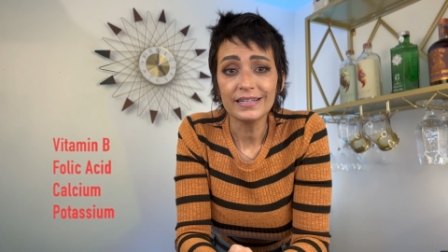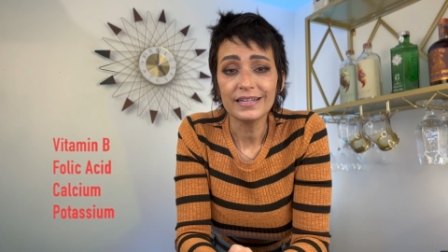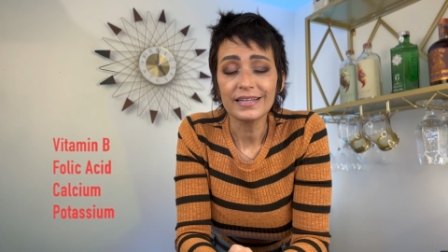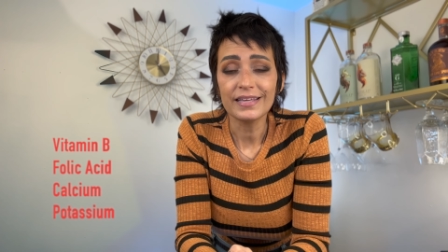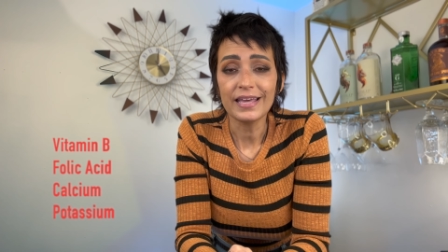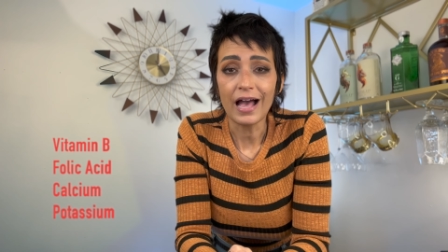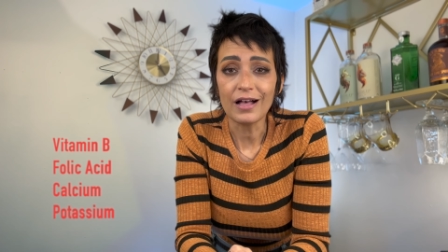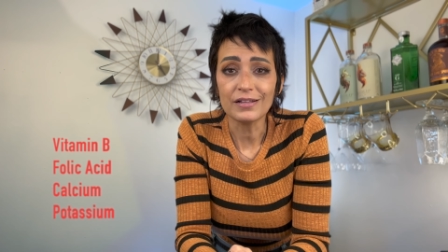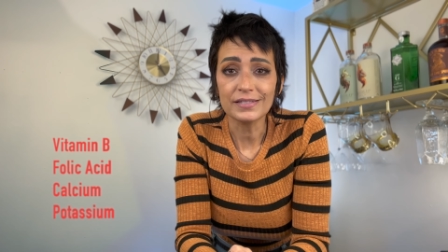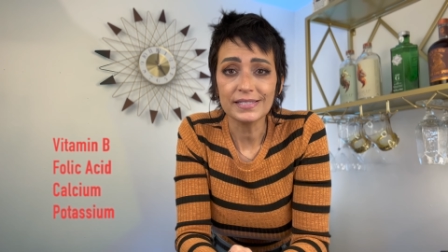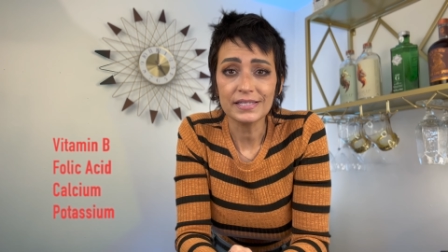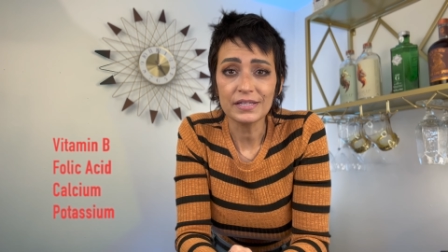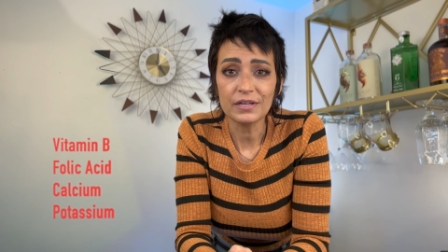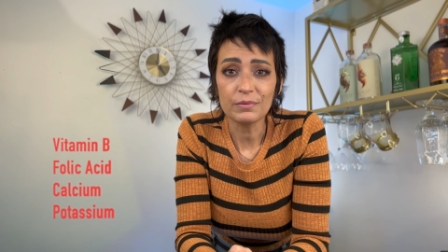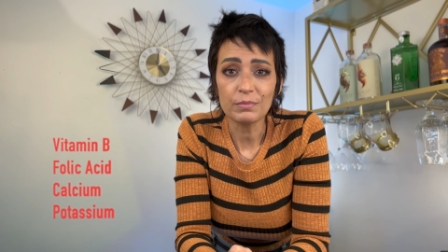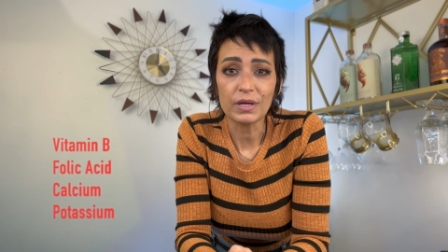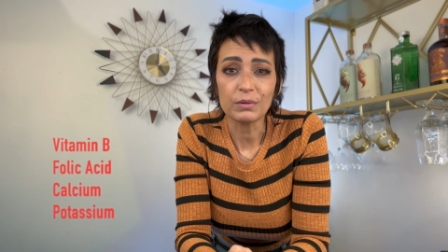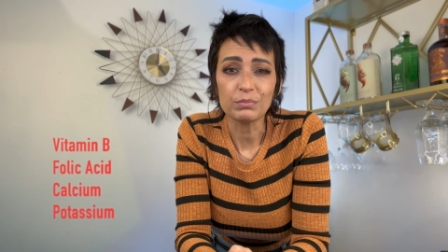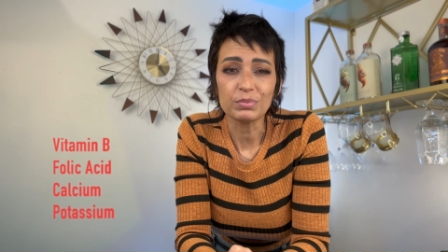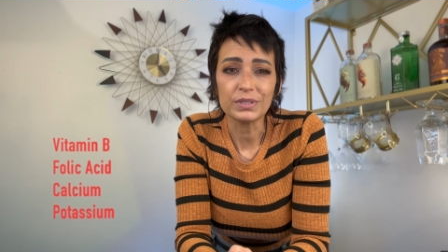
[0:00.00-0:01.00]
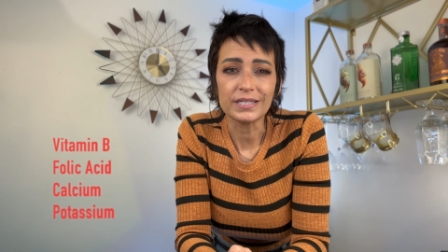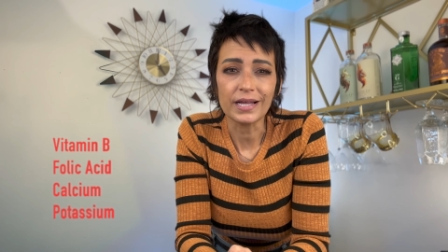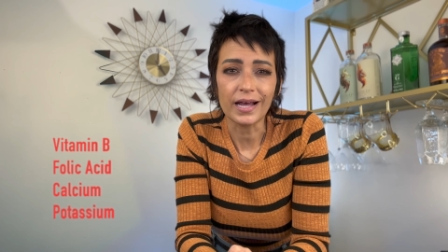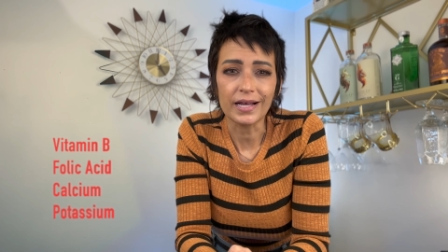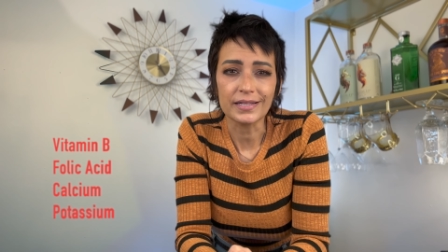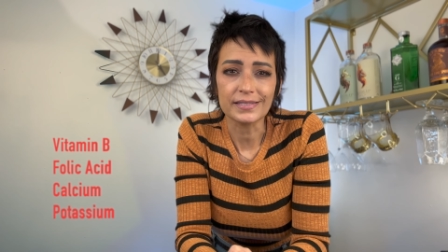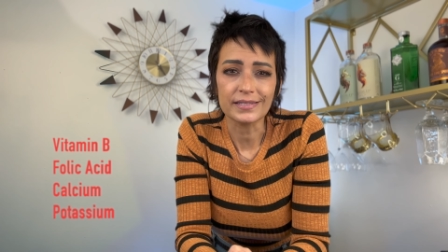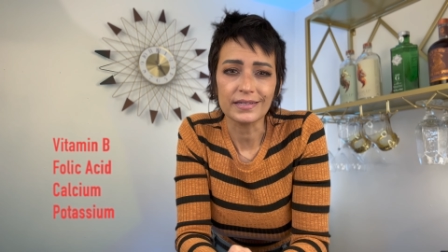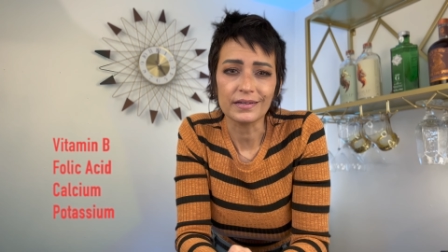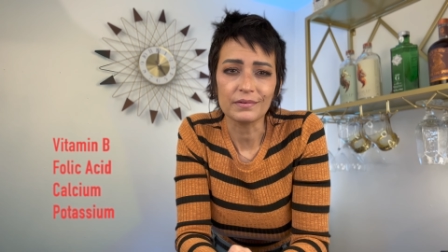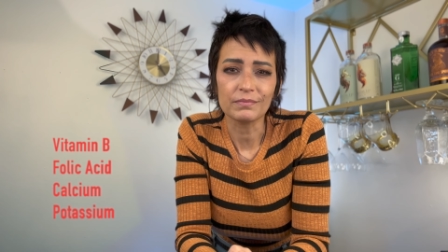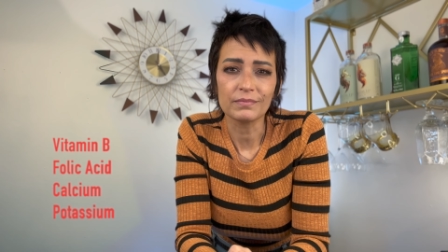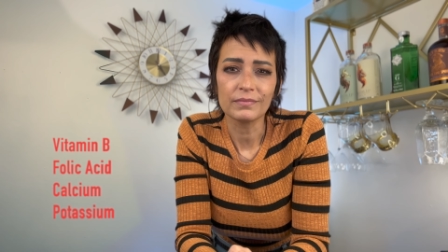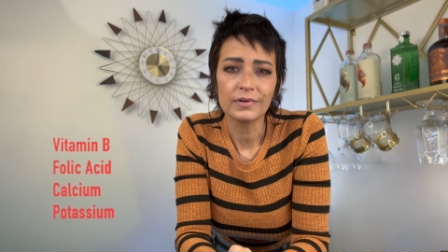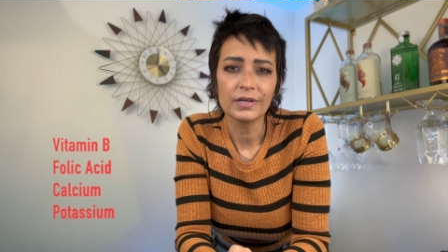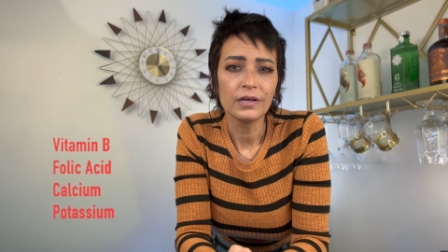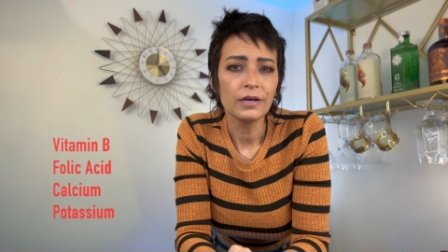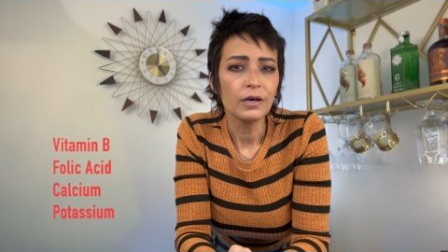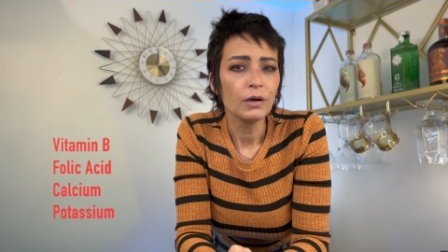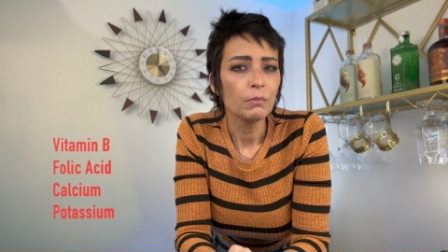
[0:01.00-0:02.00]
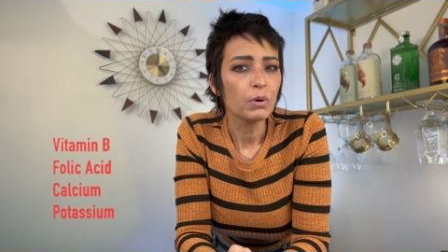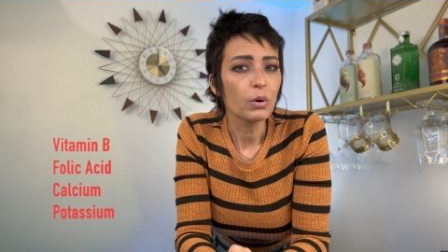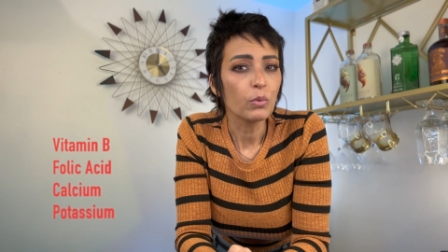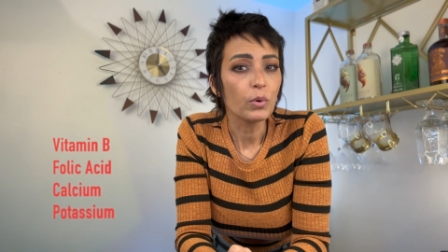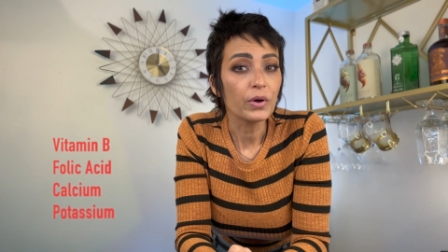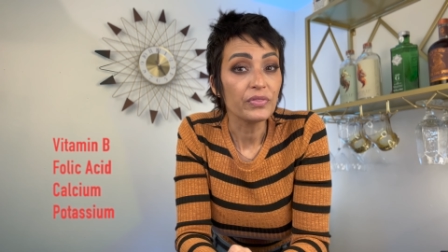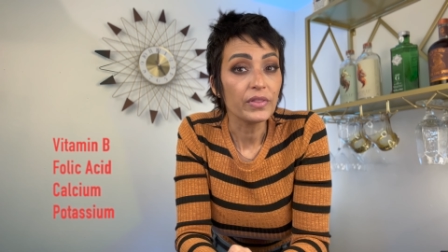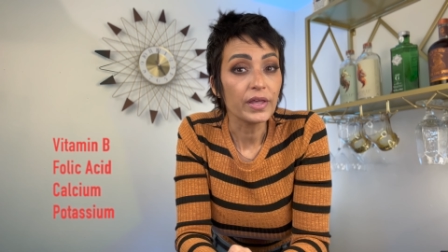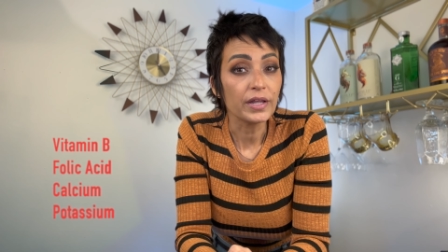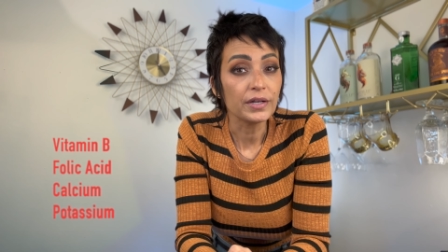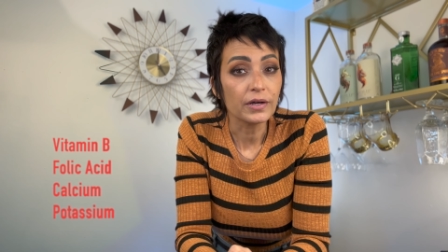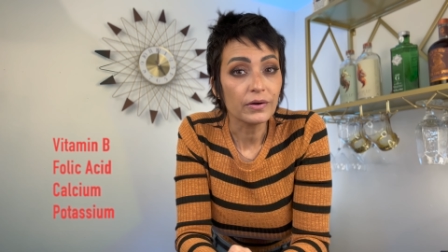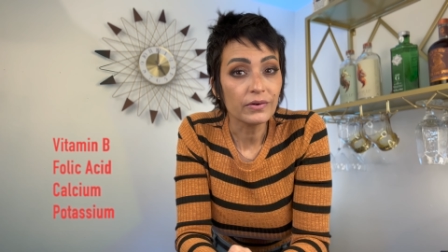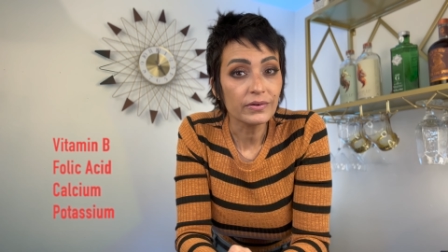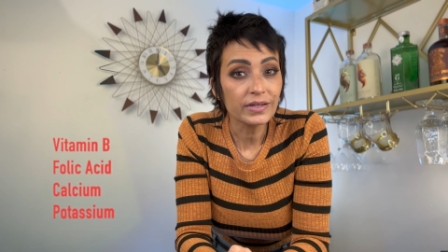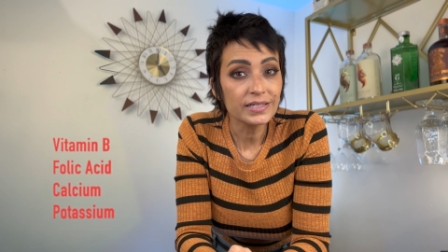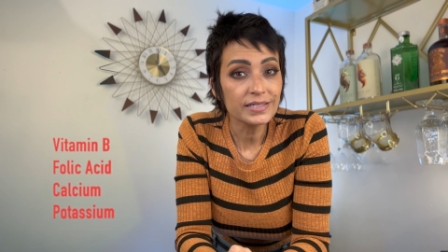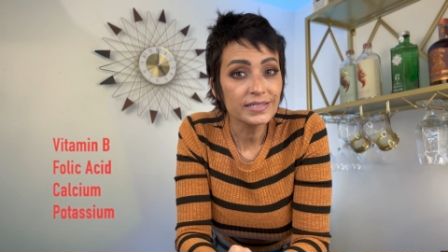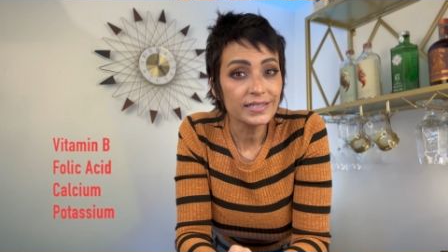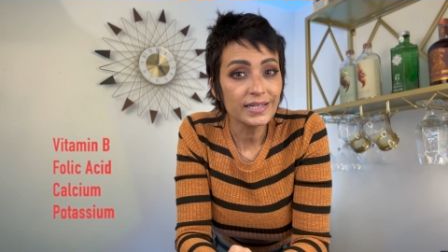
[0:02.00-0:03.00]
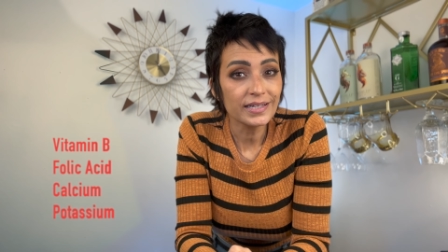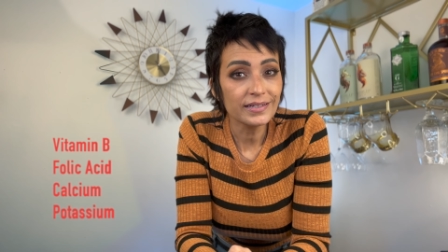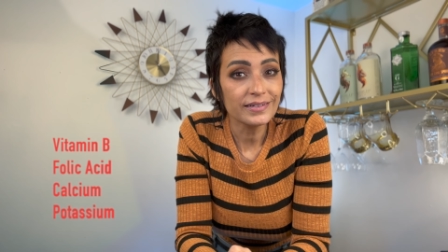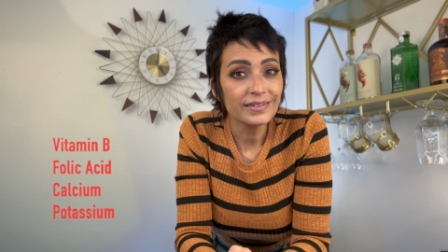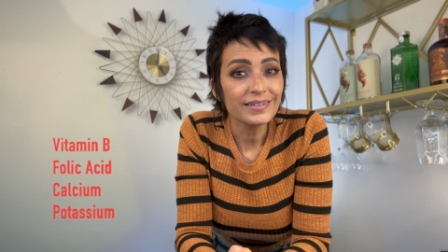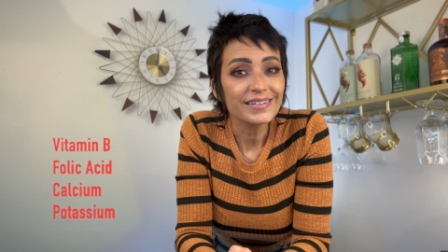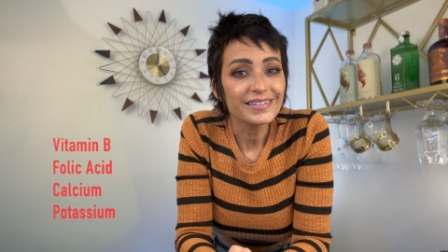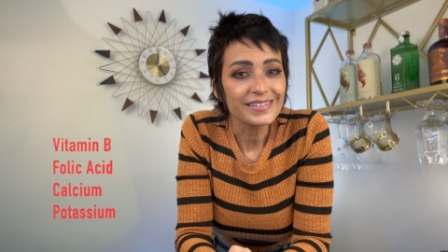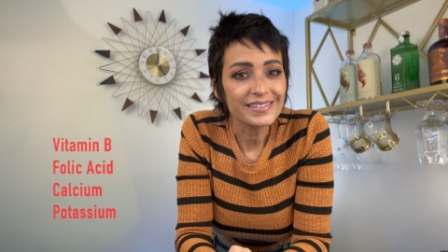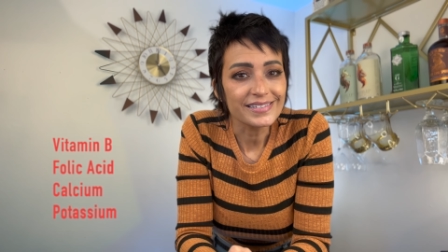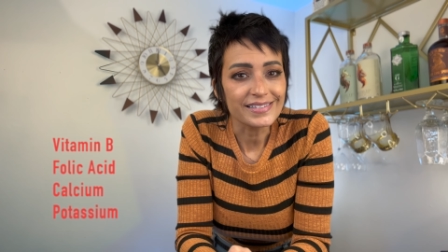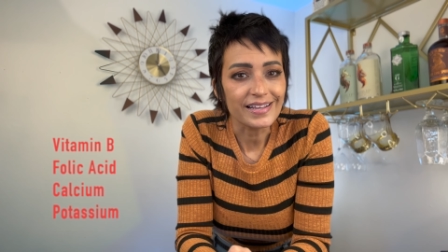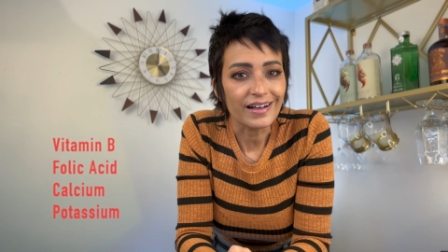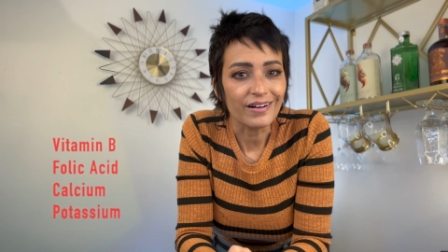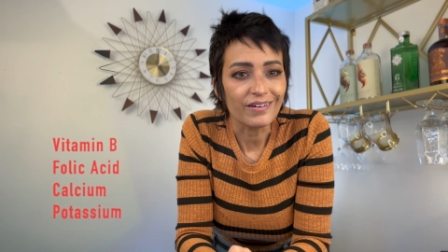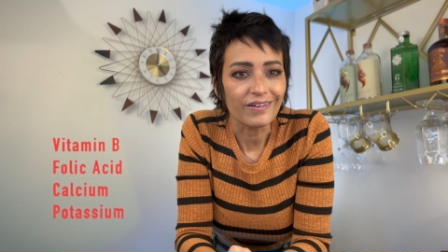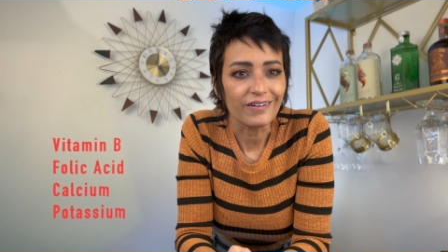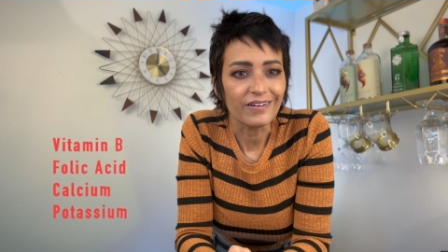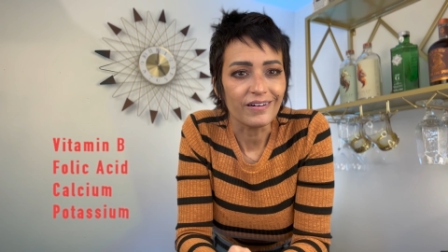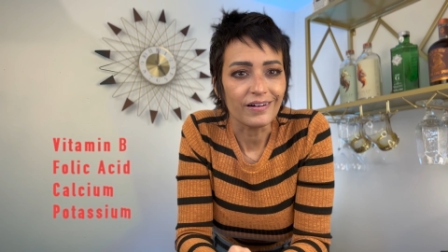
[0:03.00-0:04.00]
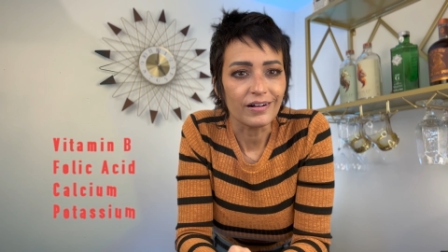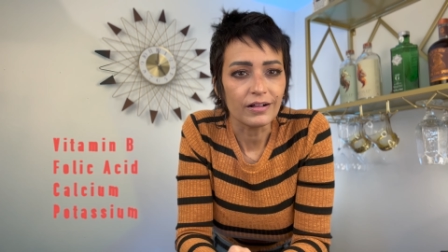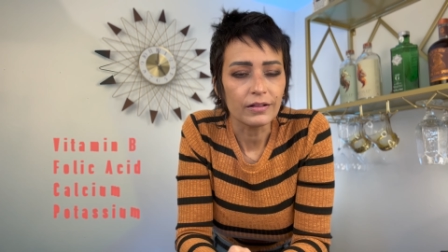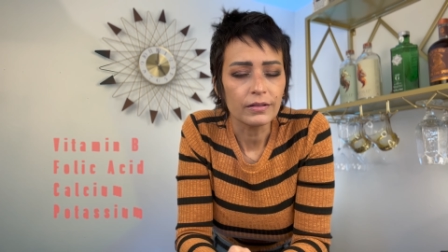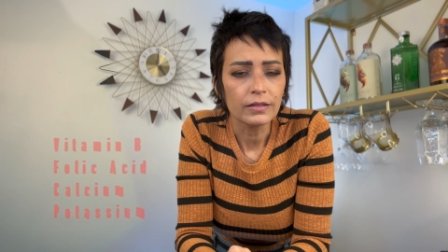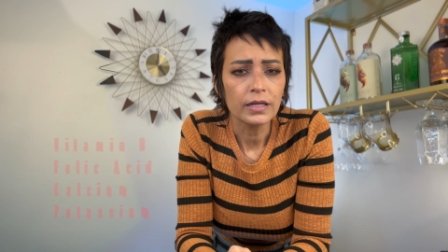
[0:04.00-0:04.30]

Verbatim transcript: calcium, and potassium but what they don't contain is alcohol.